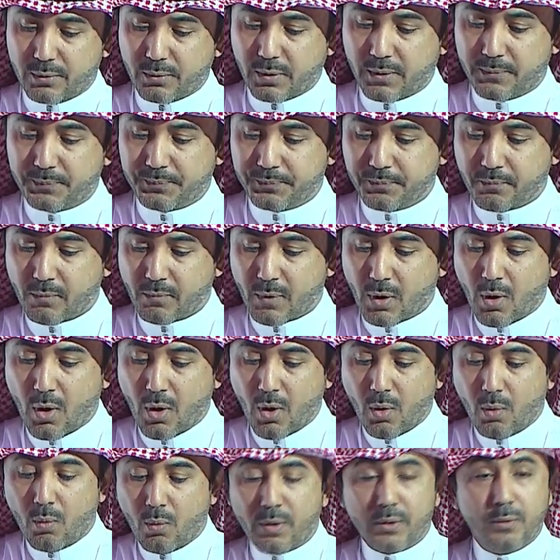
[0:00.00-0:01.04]
What would
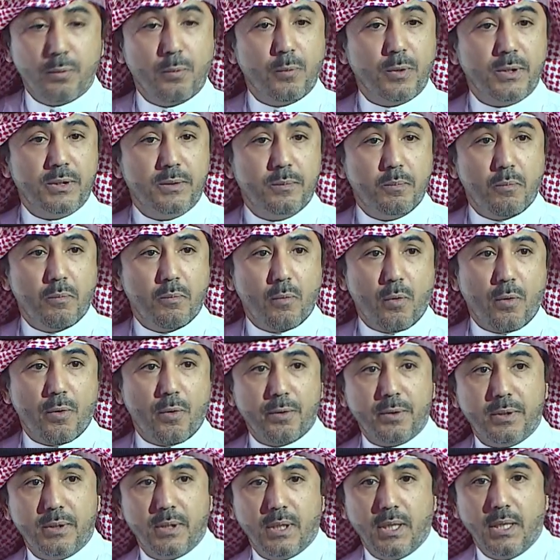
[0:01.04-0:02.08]
more
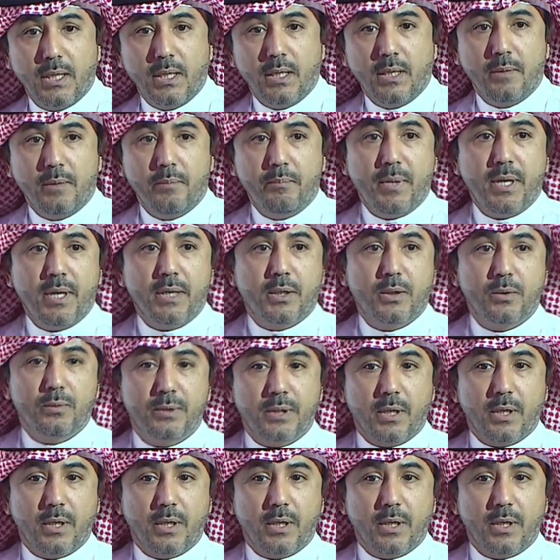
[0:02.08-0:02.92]
make you reassure